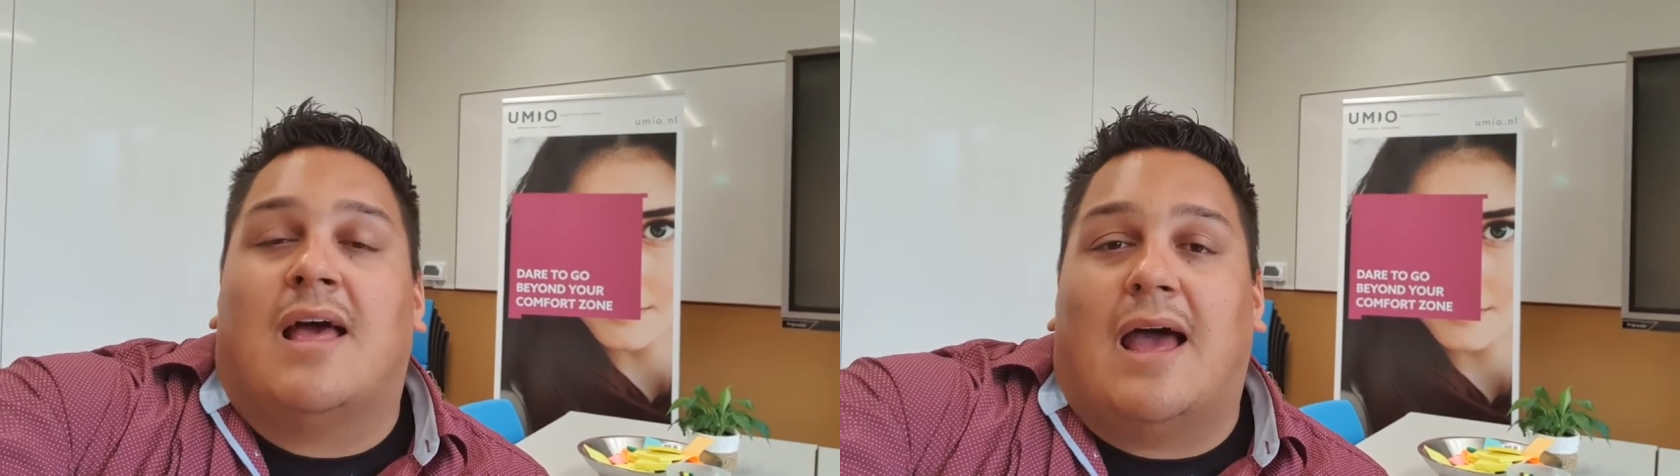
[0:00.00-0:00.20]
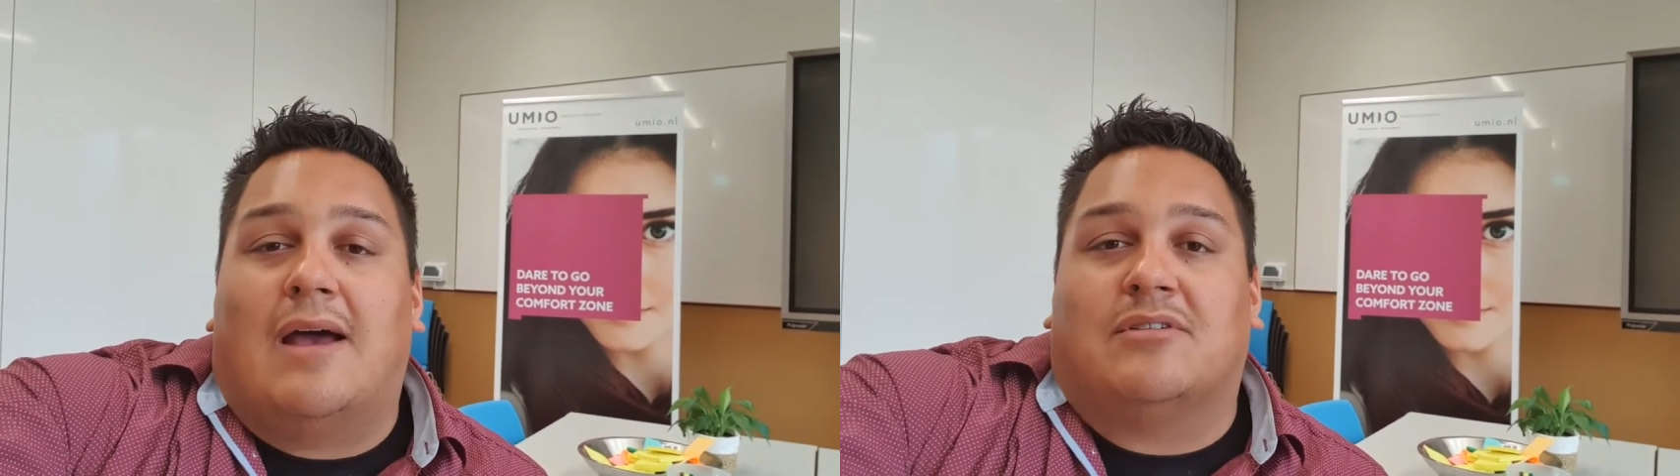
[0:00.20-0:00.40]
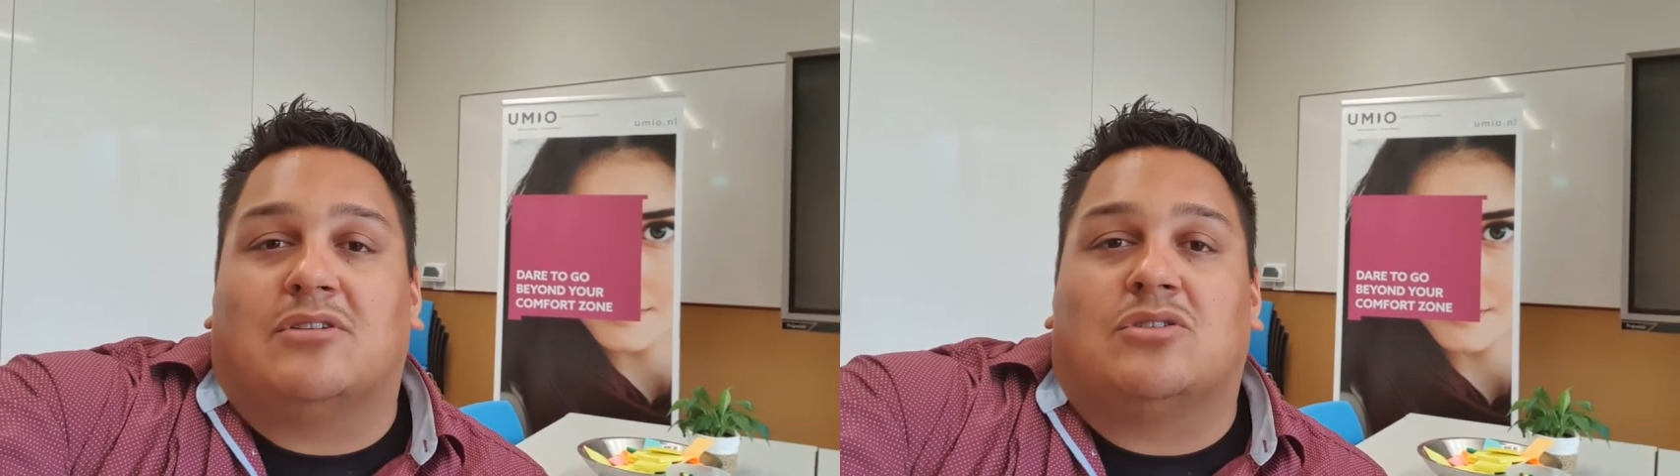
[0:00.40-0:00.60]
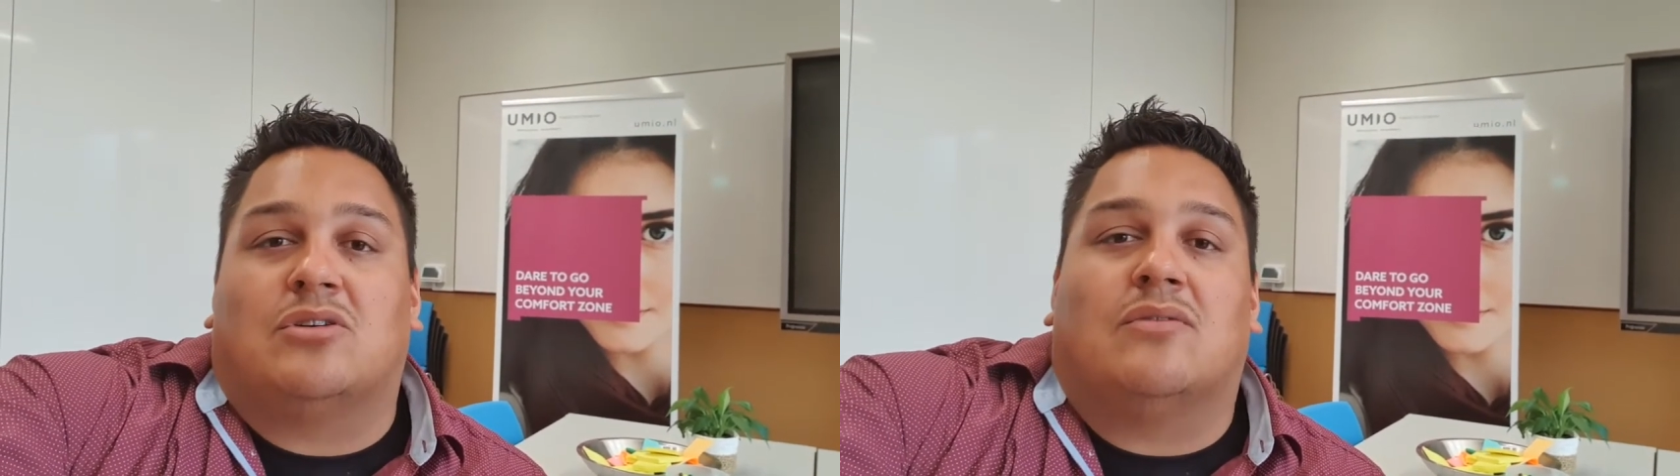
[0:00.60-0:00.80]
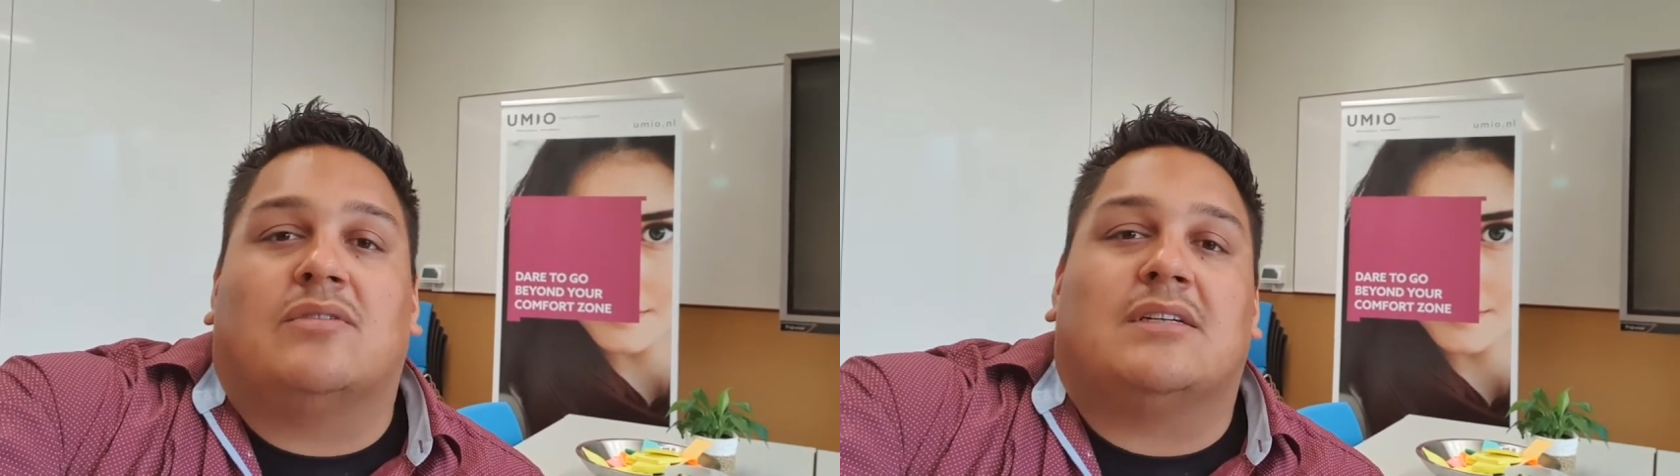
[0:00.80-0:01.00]
after
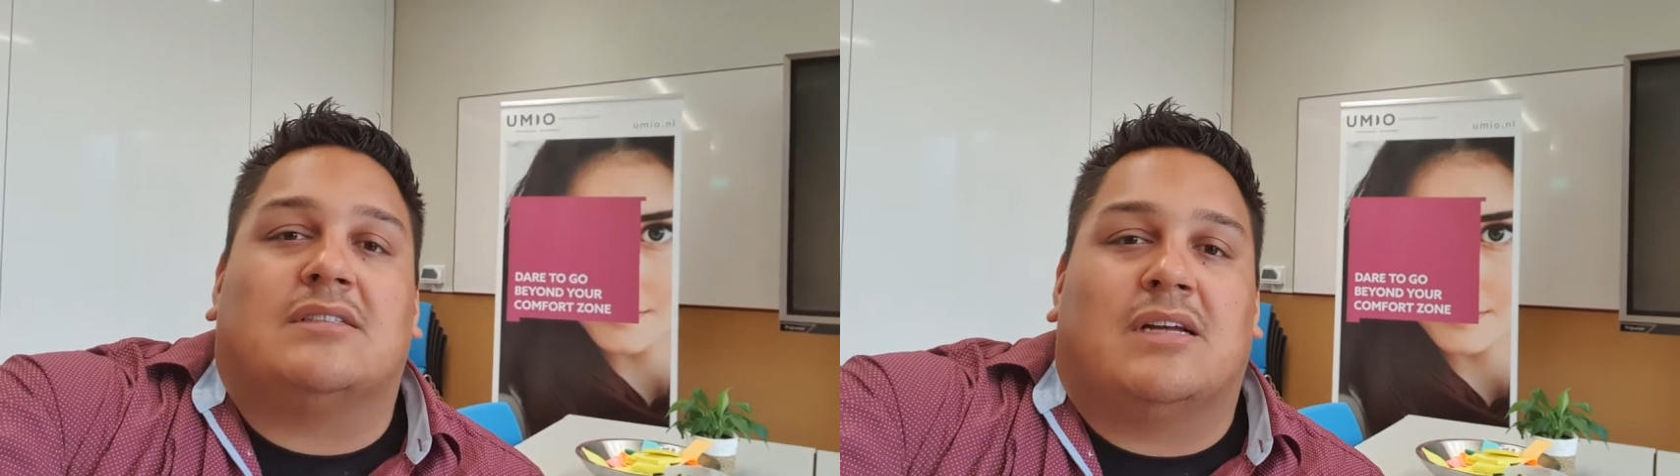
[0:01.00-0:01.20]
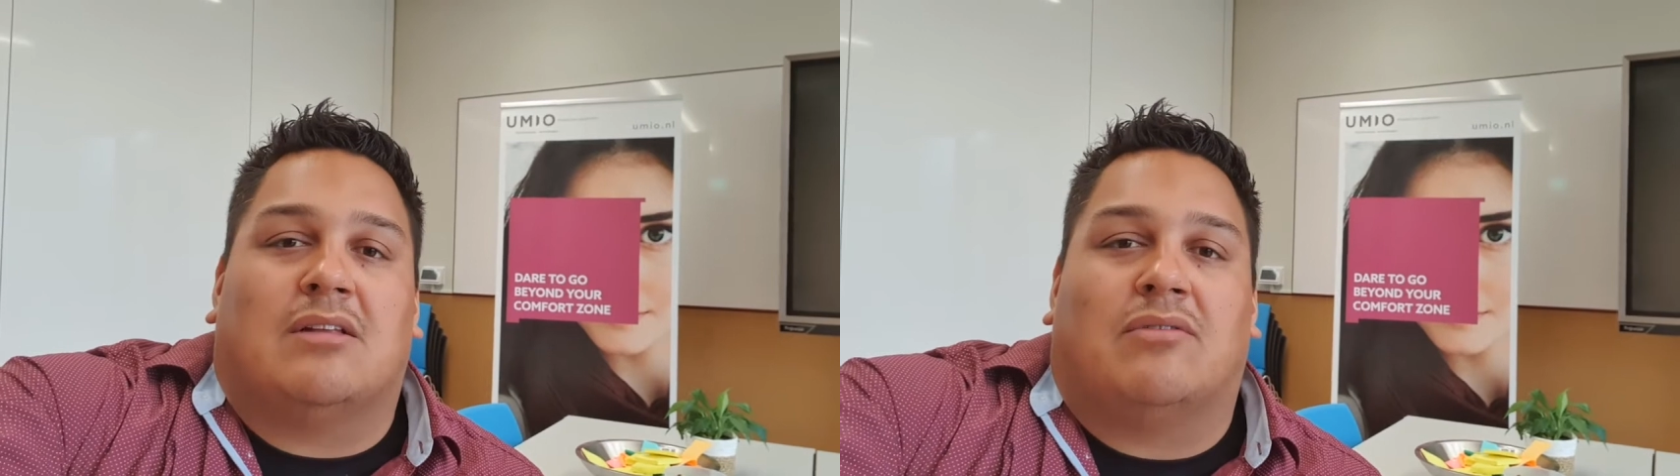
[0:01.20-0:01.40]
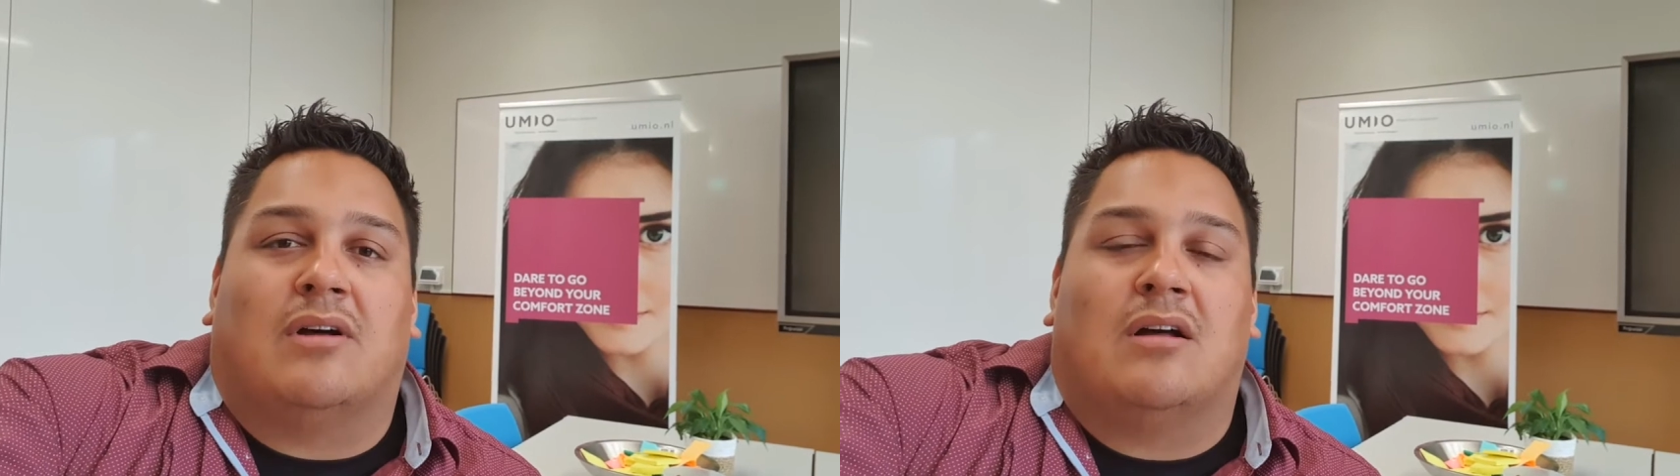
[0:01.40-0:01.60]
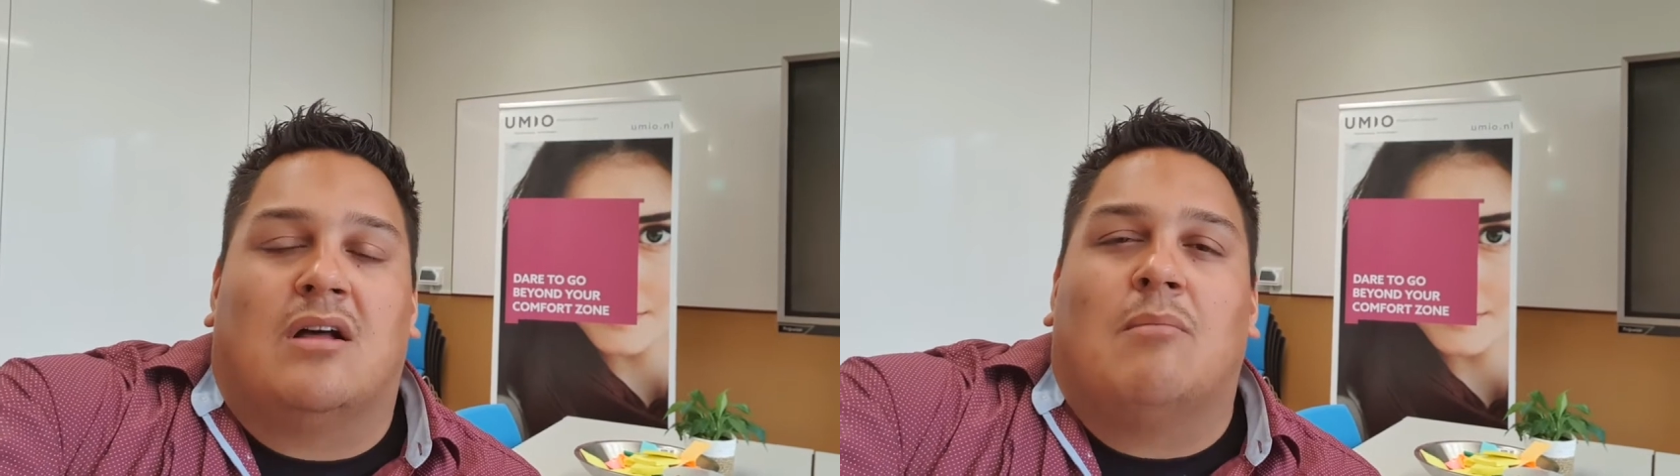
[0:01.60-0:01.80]
service, etc.